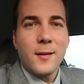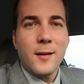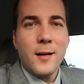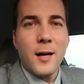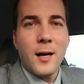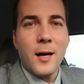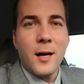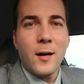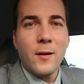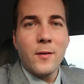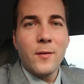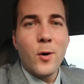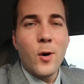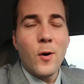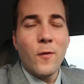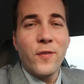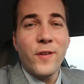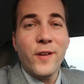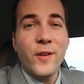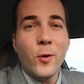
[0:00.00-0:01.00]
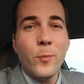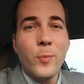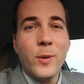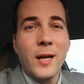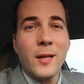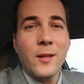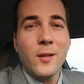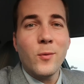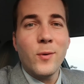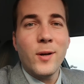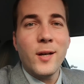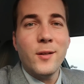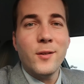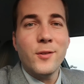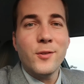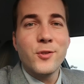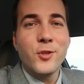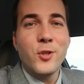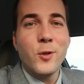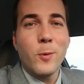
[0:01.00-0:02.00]
Uh, hopefully they'll be on their way to
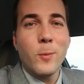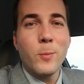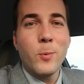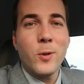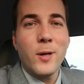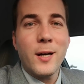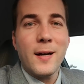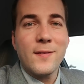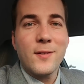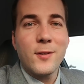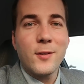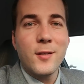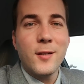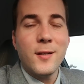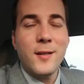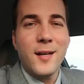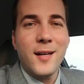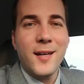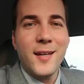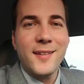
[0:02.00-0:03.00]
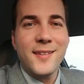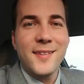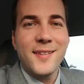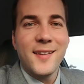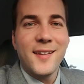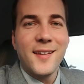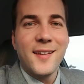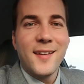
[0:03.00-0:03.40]
the Super Bowl after tonight.